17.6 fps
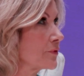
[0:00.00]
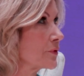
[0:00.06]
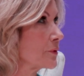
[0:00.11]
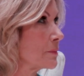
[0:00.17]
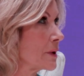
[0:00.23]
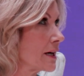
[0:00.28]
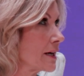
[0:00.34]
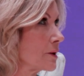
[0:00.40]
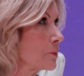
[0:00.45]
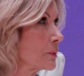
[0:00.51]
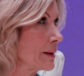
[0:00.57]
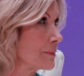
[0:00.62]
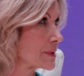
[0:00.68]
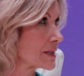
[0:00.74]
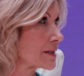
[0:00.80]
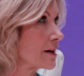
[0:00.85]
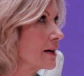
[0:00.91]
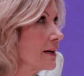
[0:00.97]
for my
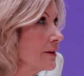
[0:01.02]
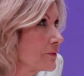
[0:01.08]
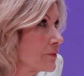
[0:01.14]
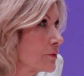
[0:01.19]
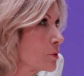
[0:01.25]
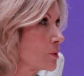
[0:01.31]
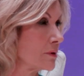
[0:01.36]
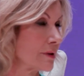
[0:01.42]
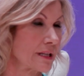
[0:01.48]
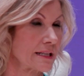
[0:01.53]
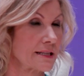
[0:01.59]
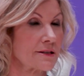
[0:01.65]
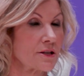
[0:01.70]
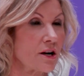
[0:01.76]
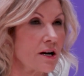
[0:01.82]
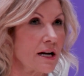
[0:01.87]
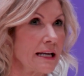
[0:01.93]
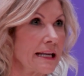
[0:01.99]
website for the
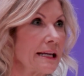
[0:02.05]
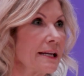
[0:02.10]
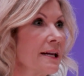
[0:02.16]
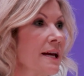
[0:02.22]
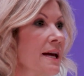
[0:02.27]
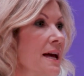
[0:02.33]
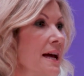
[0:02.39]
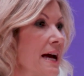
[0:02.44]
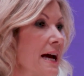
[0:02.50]
styling,